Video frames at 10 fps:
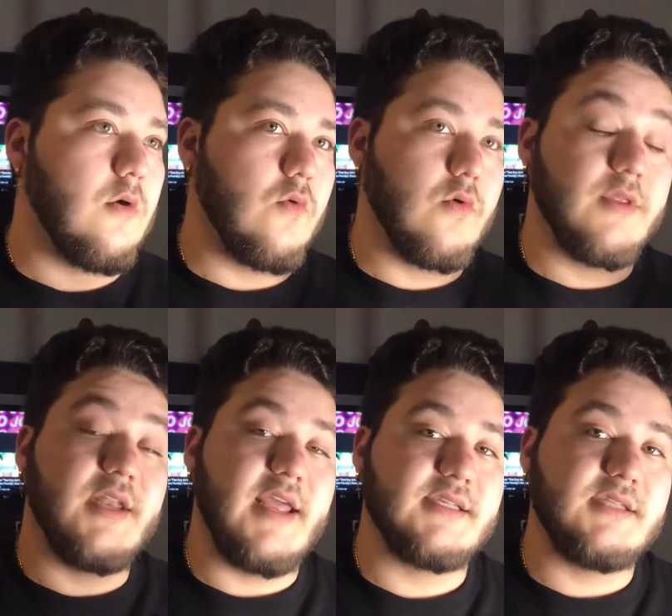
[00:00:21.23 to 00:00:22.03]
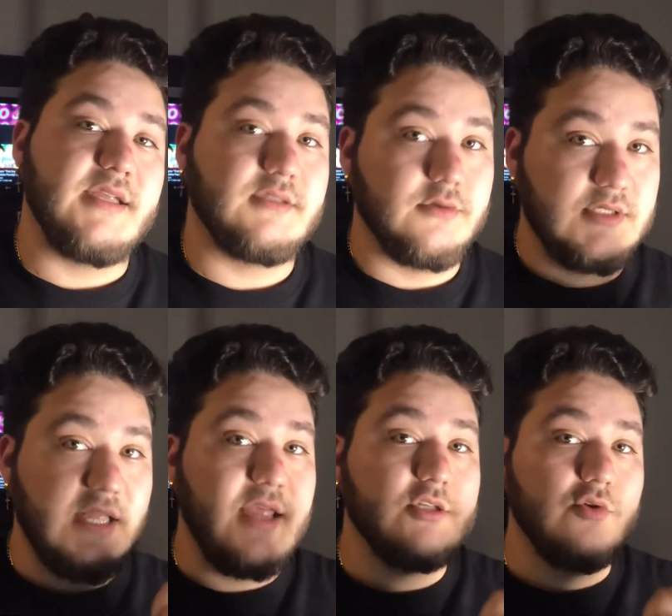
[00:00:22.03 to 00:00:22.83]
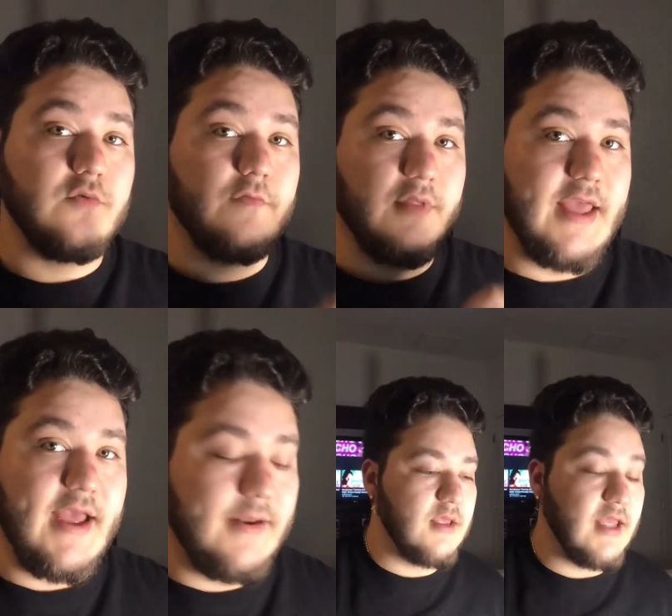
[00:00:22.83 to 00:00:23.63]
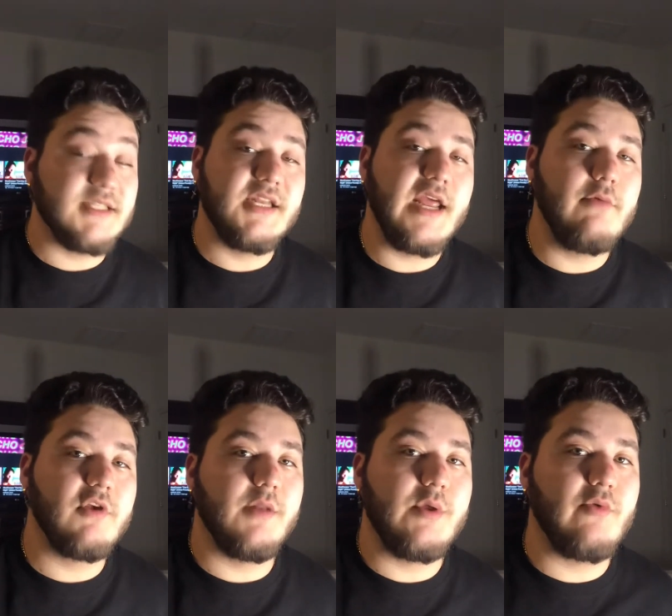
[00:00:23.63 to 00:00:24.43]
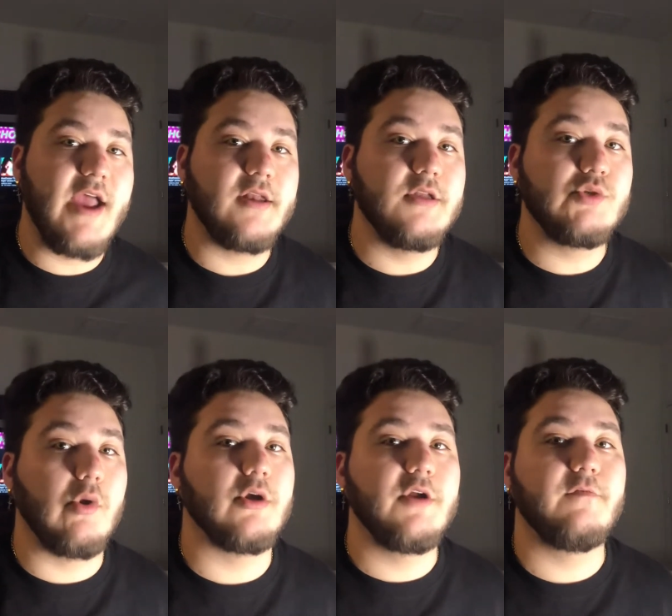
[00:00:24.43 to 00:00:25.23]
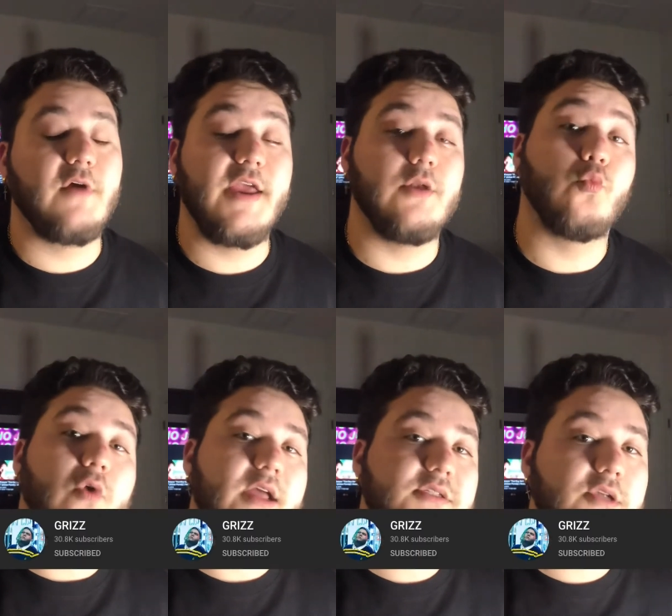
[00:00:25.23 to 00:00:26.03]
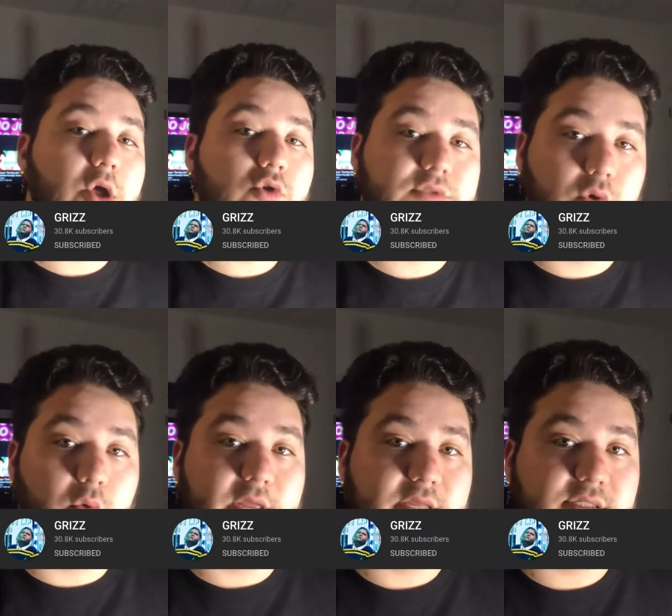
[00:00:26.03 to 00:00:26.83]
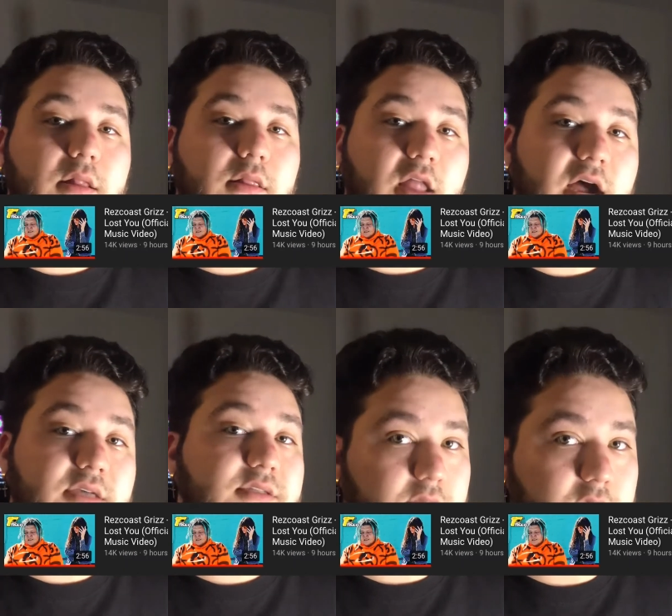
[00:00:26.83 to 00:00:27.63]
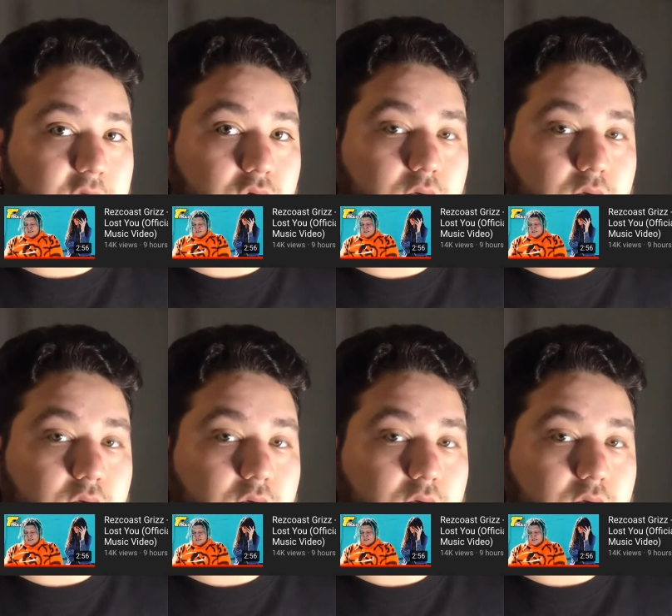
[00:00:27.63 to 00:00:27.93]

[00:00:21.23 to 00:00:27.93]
or the next day, so stay tuned for that. And today we're going to be reacting to our good friend Rezcoast Grizz, Lost You.